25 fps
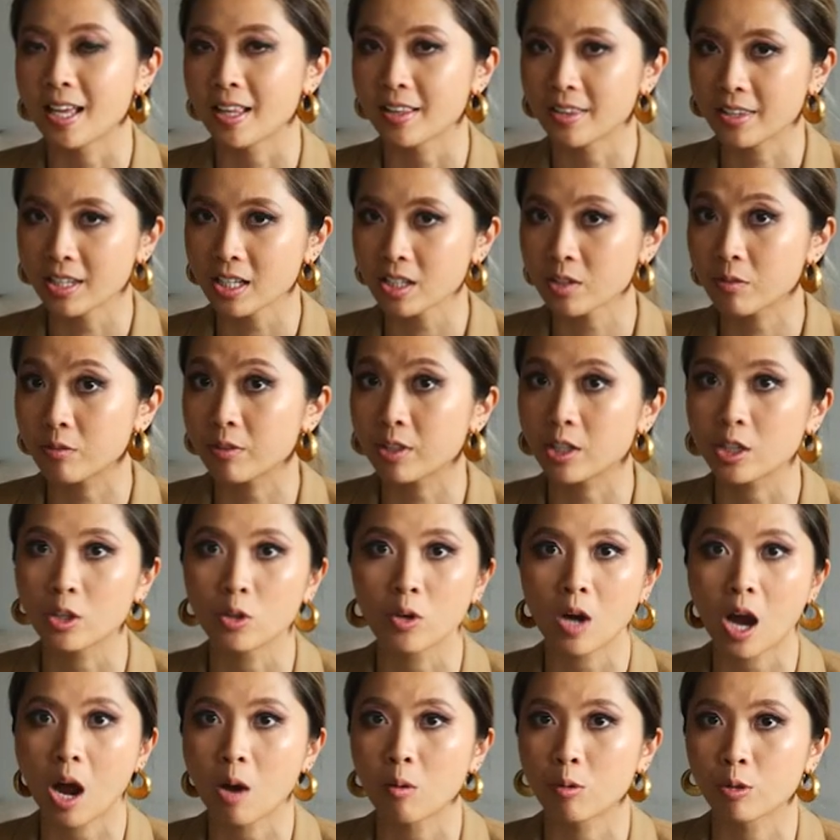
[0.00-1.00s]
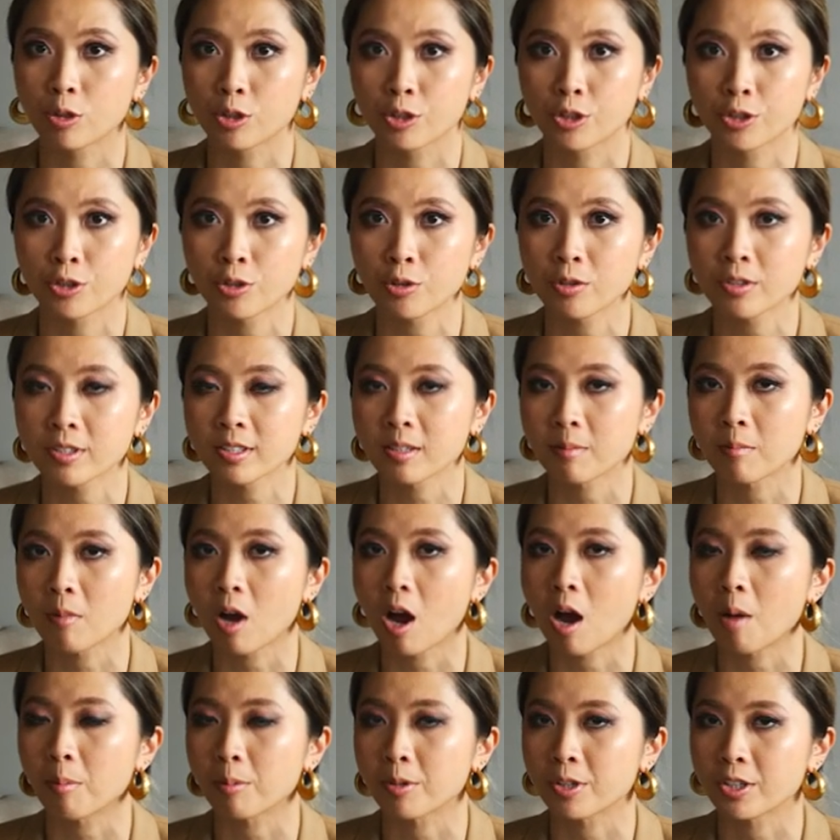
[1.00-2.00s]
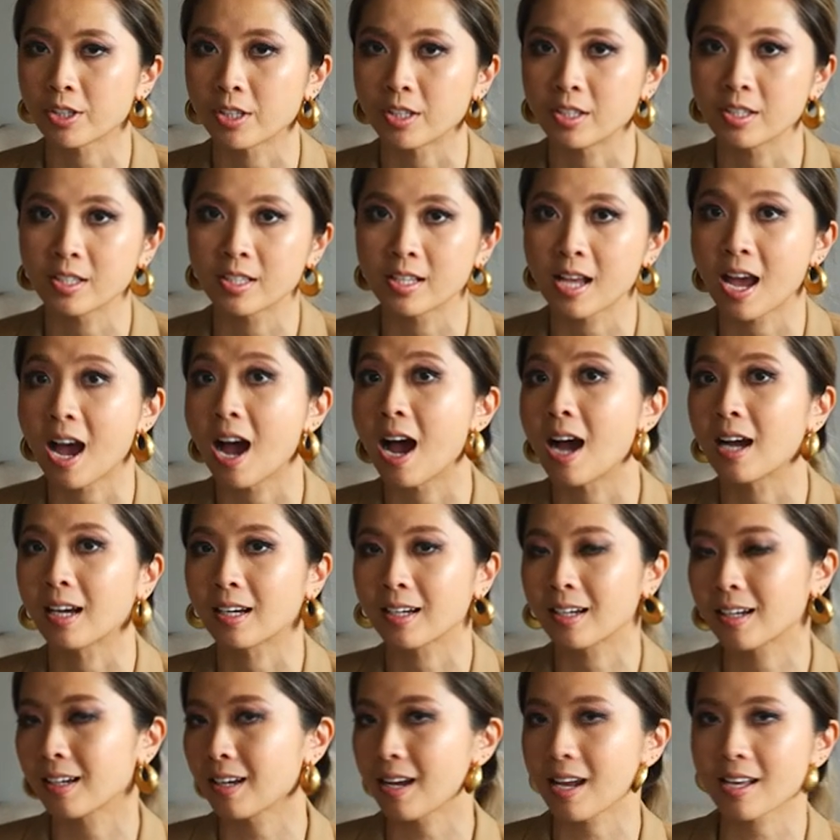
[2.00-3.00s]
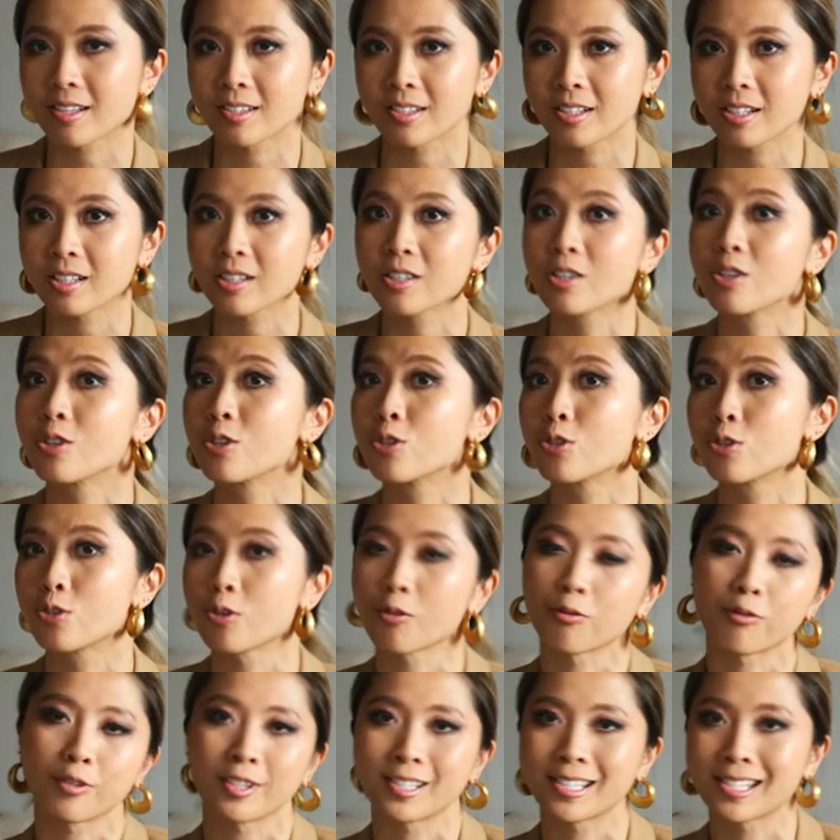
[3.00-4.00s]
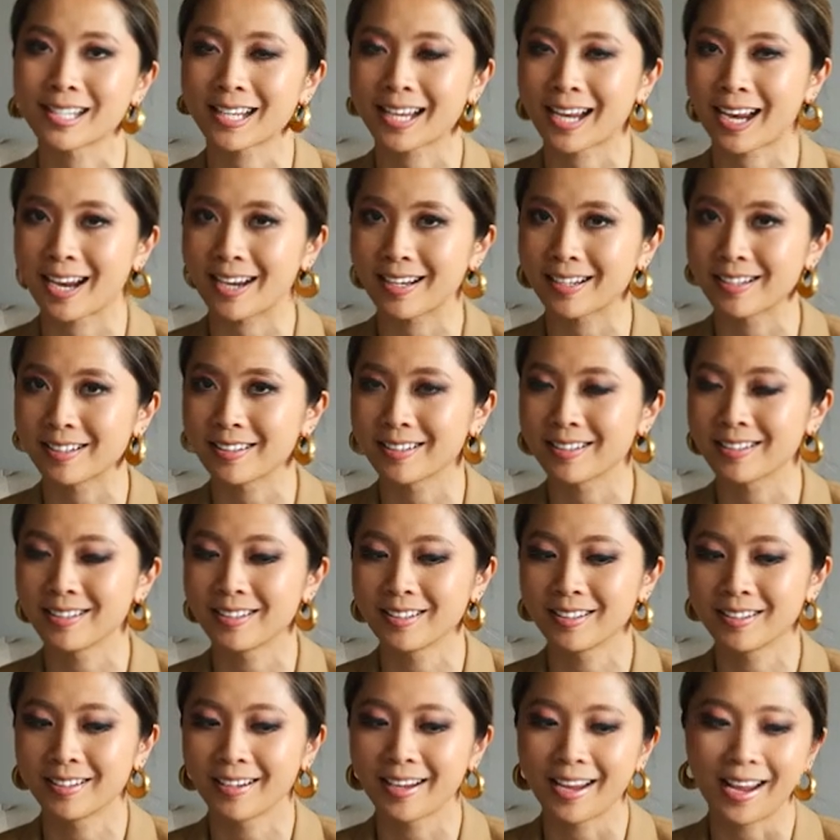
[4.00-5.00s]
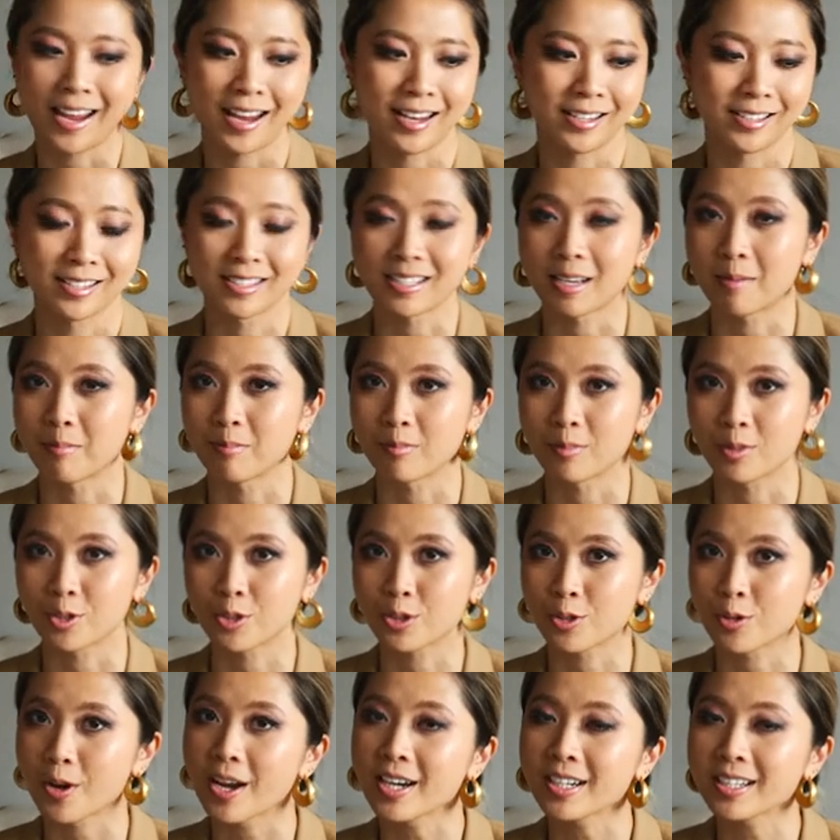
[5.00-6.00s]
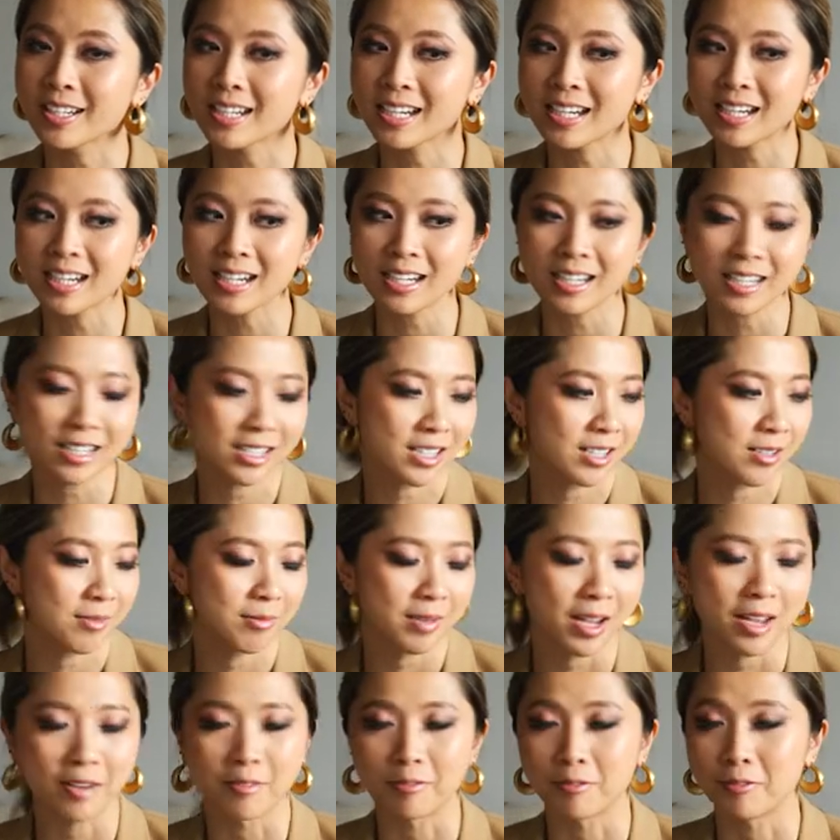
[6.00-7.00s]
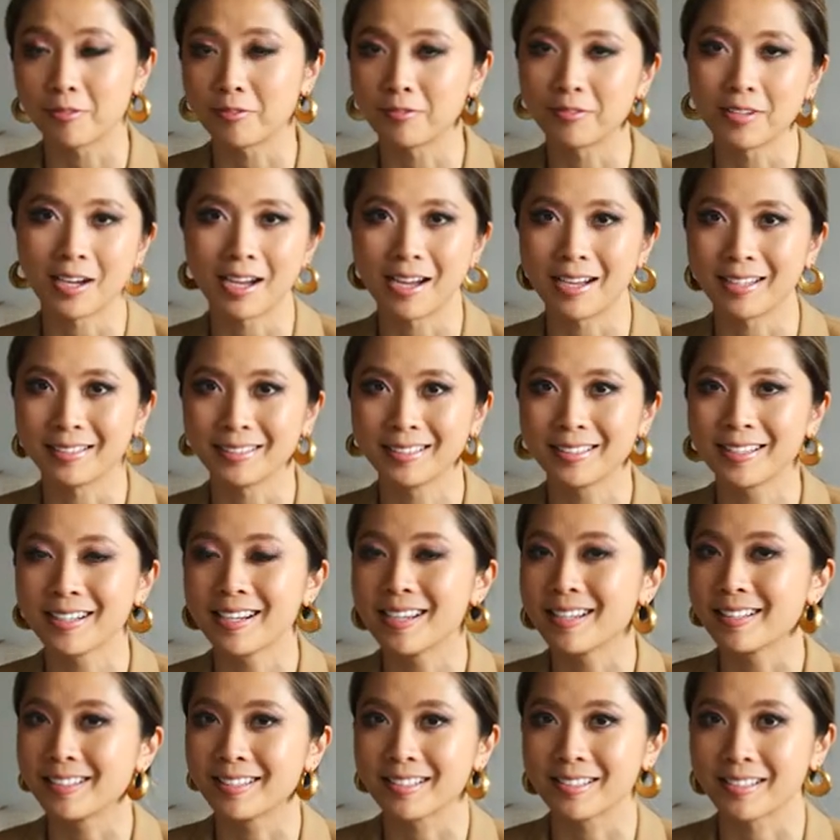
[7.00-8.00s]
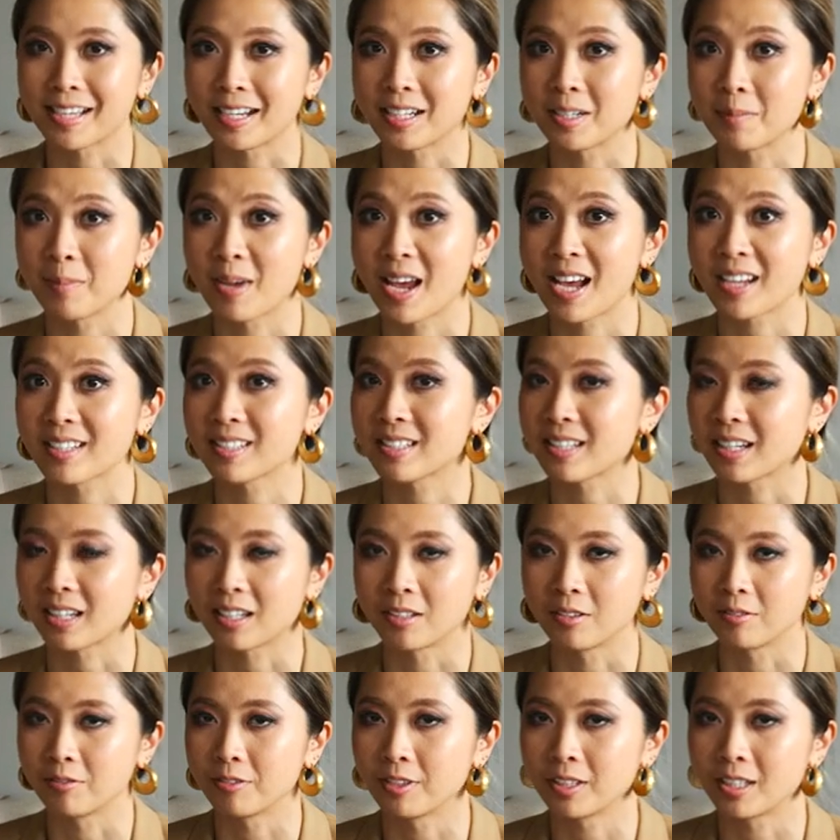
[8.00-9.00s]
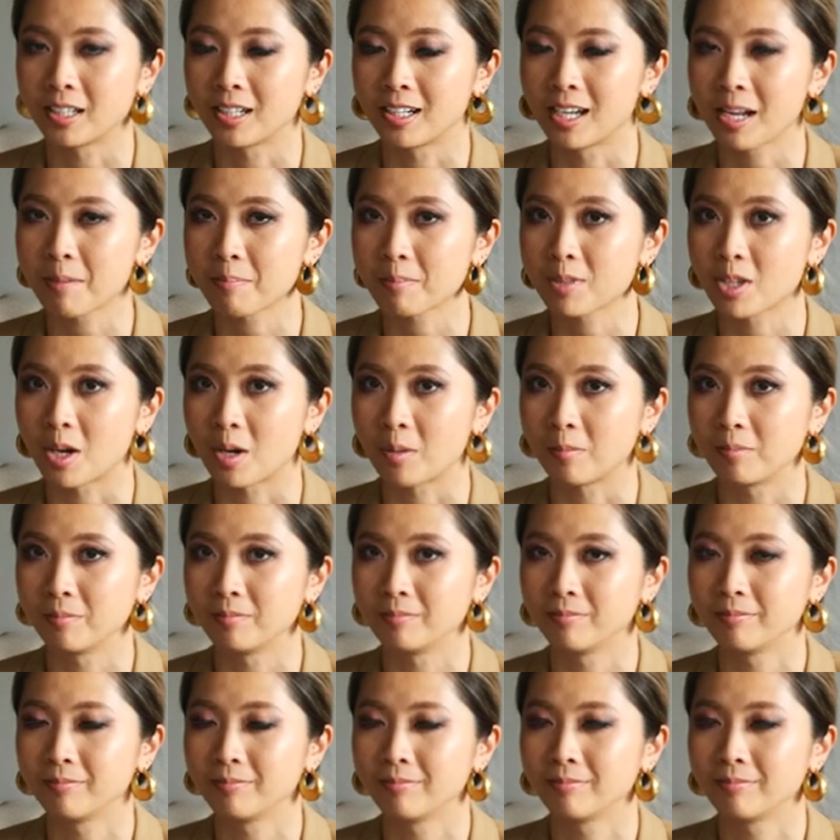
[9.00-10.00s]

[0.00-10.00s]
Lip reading: In this video, I will show some options that are classic, sophisticated, and some trendy and fun designer bags that can fit a laptop.